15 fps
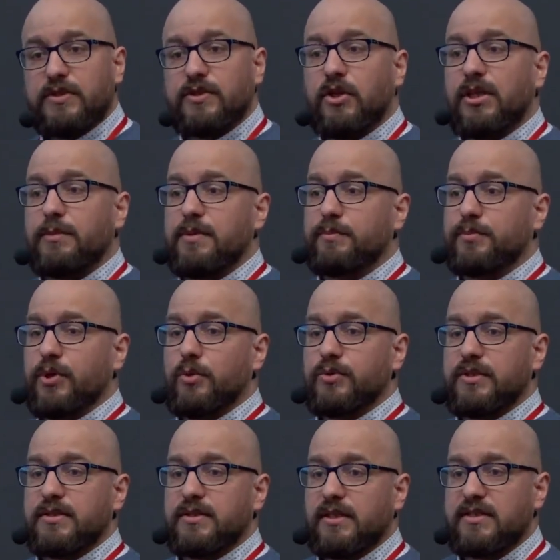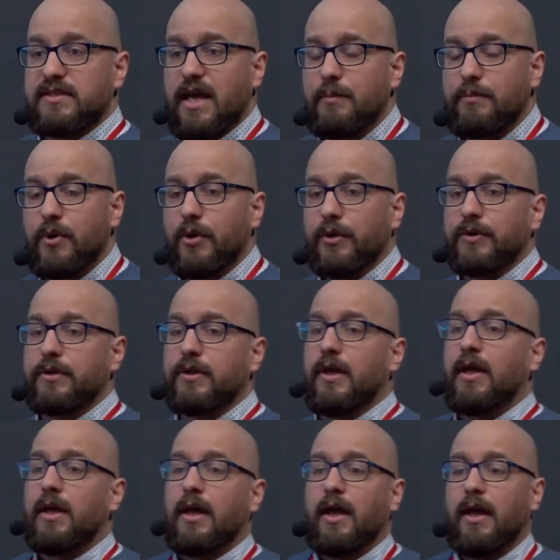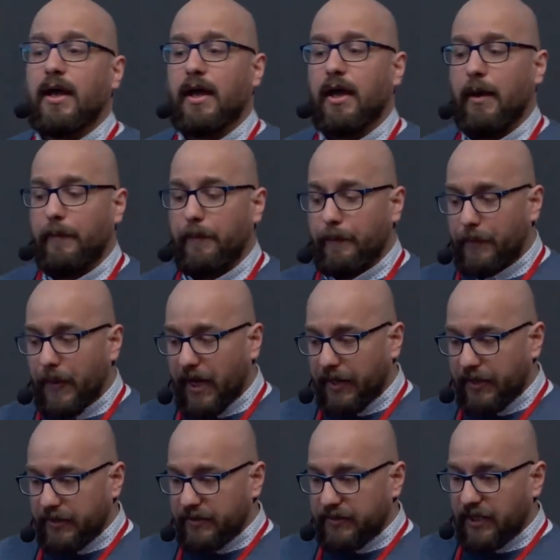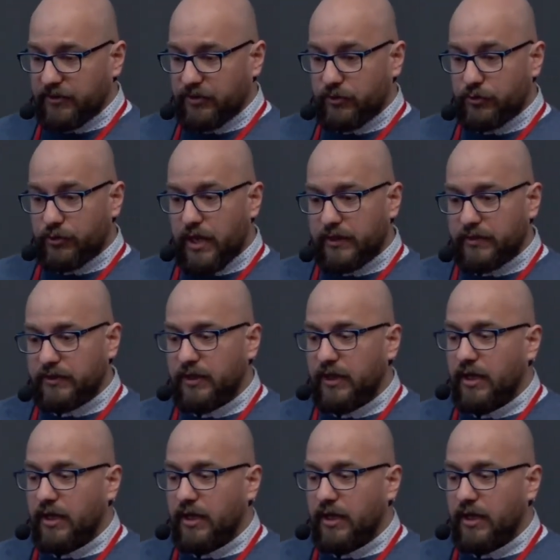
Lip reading: going to be processed at some point by that thread,